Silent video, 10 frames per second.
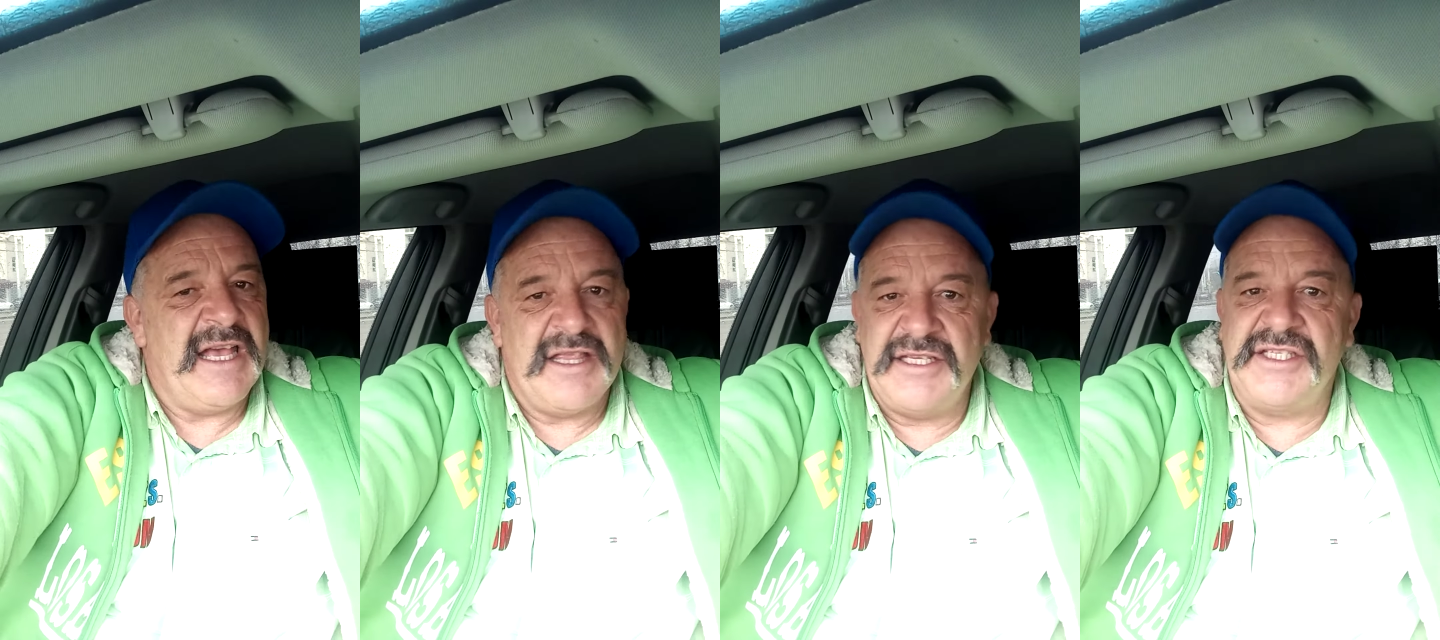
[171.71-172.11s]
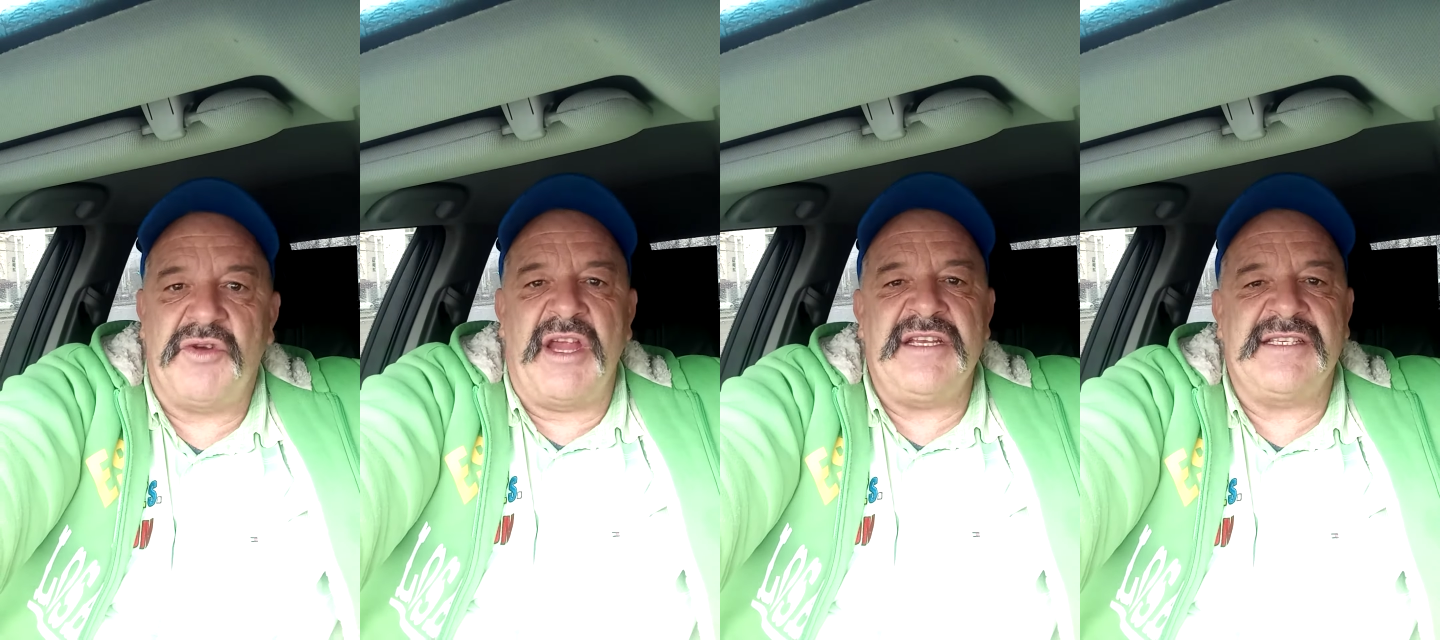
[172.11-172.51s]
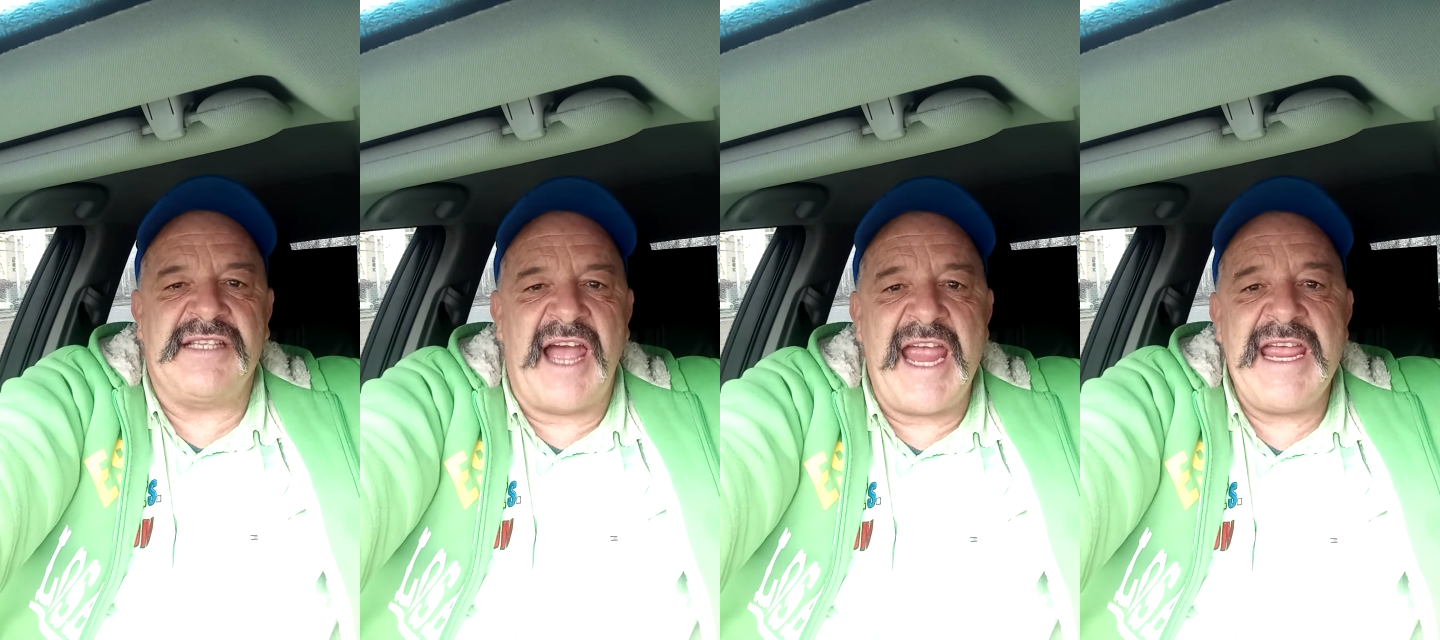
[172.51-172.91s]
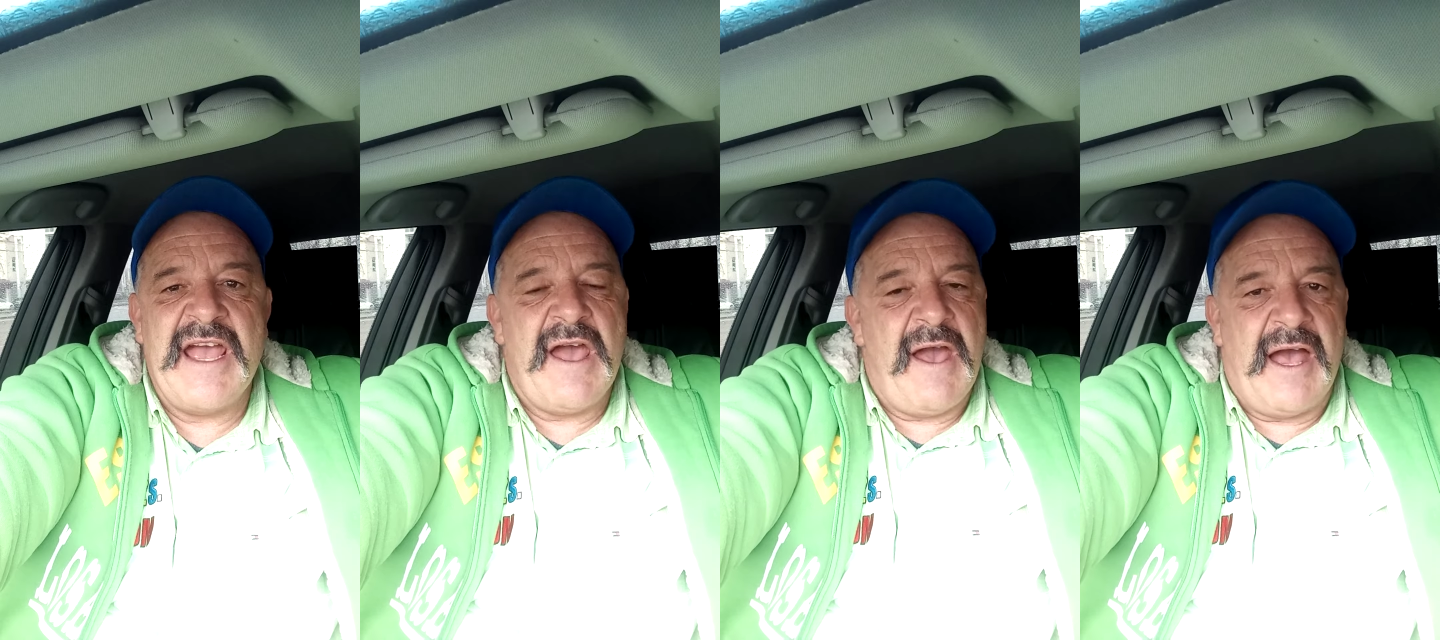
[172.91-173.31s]
This is Green to Stay,
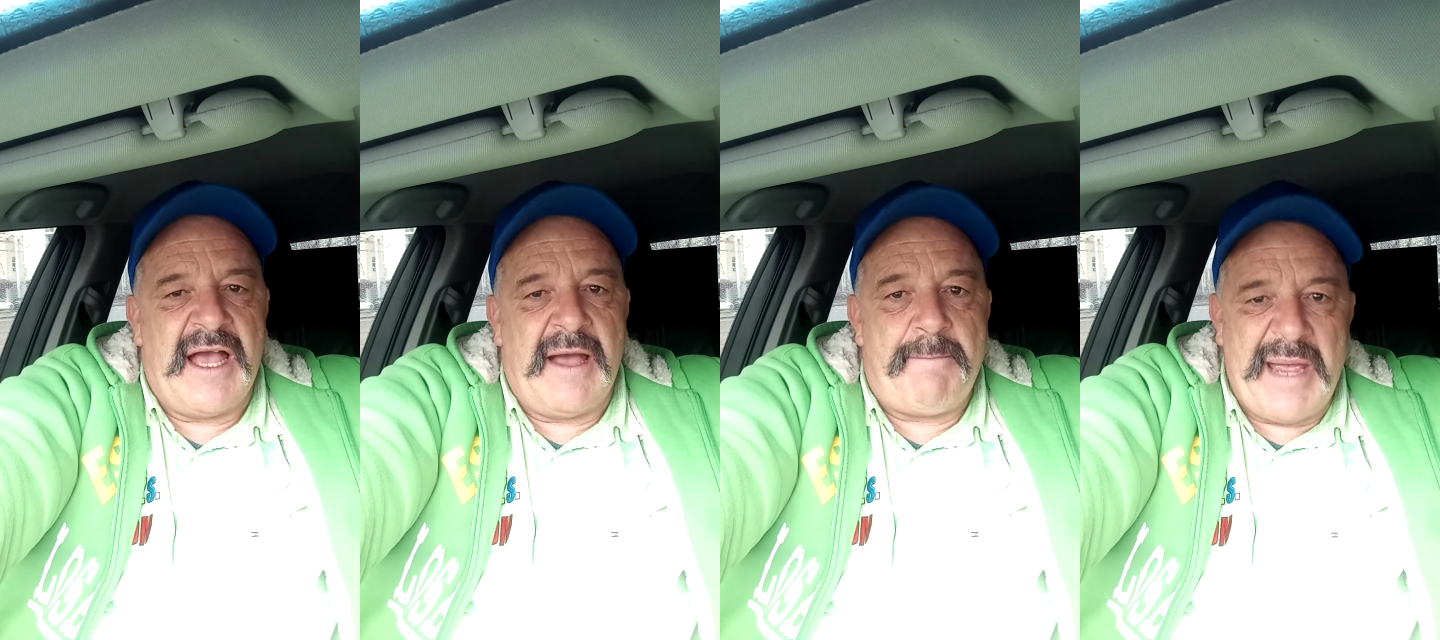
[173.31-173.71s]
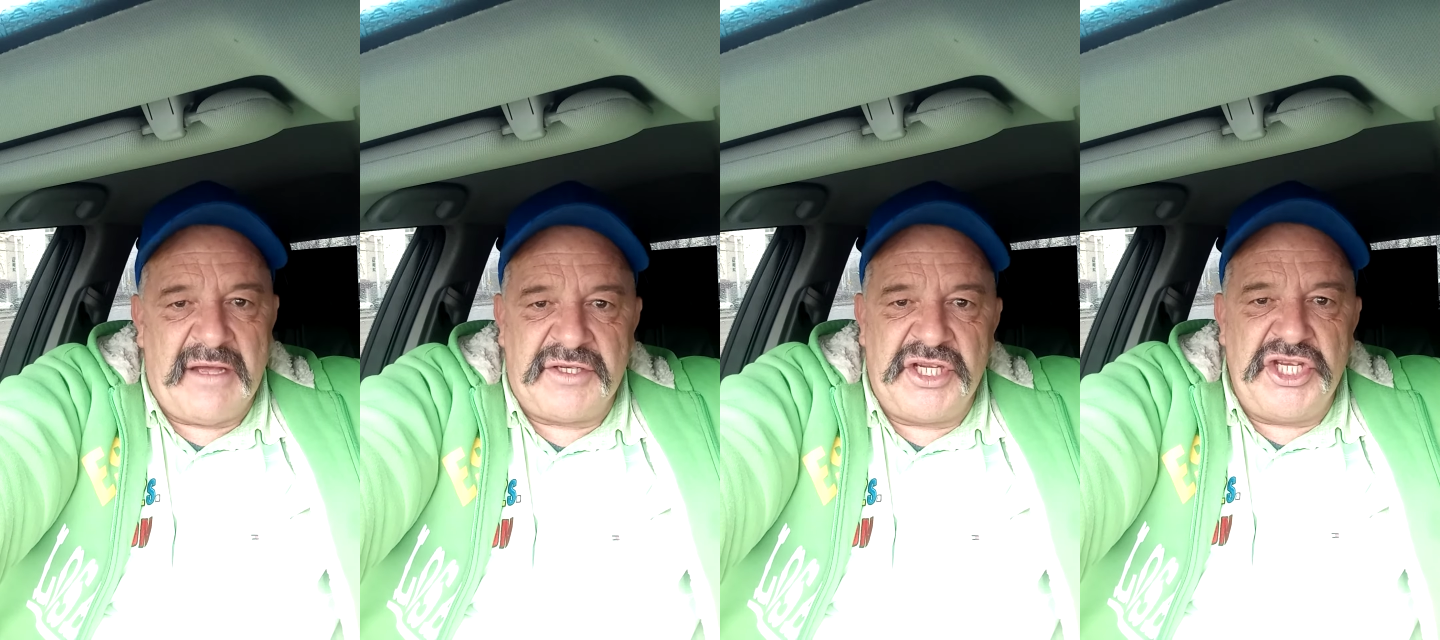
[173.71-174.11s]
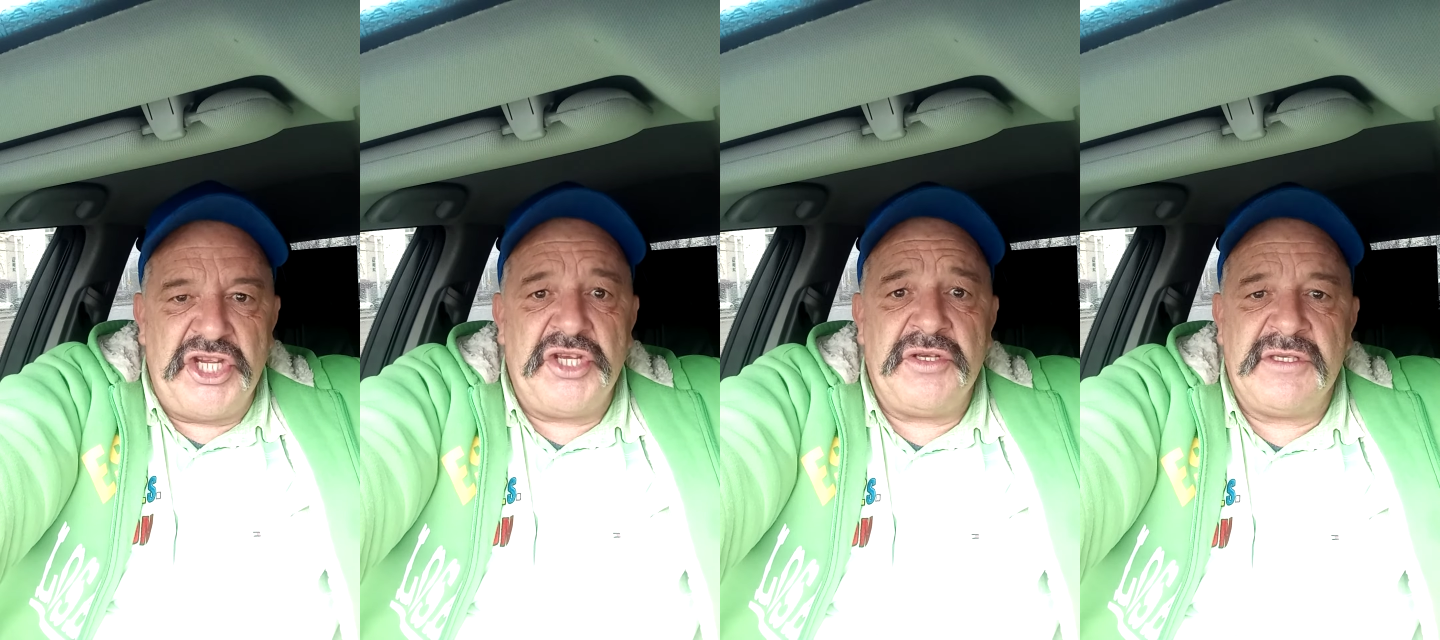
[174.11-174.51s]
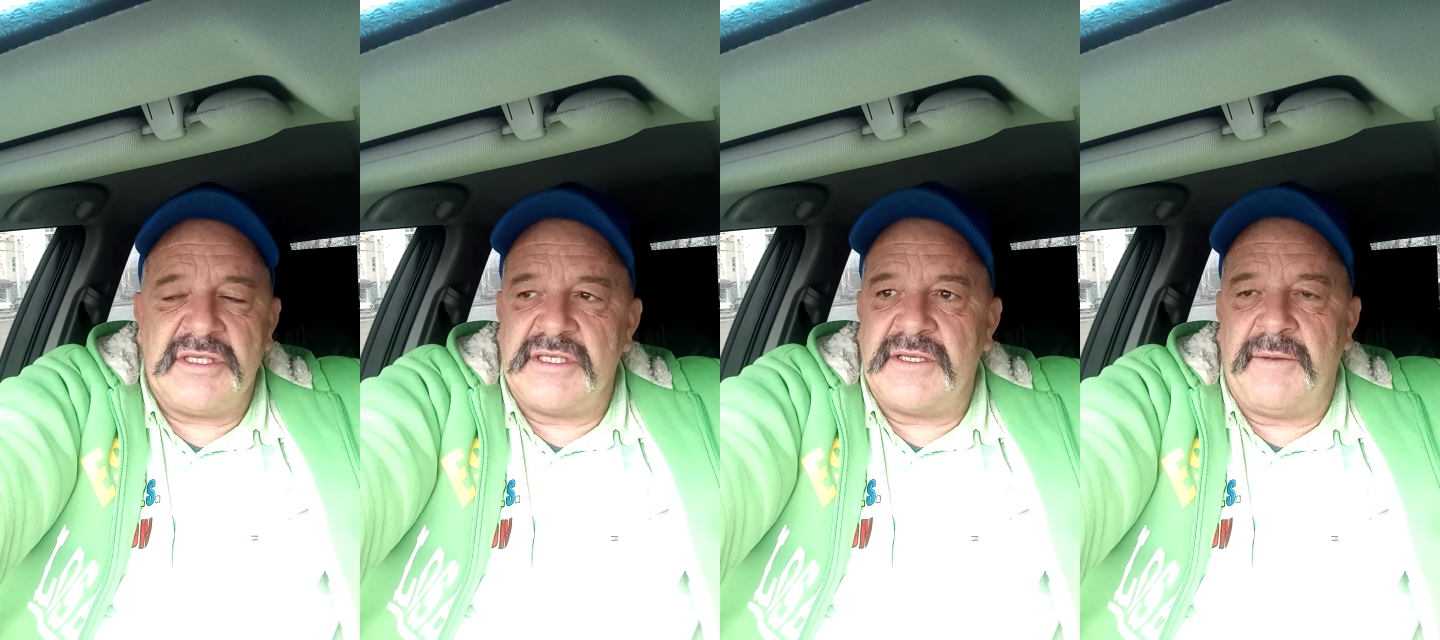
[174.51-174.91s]
uh, Bounty
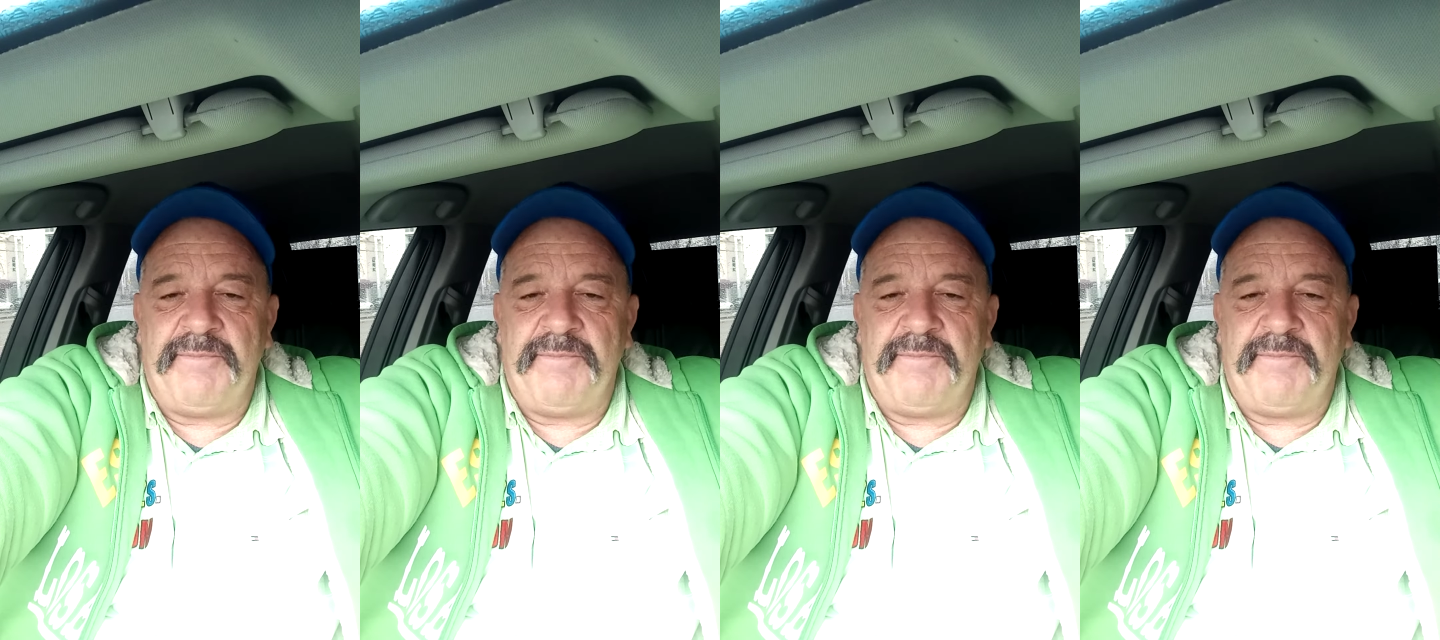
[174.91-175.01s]
News,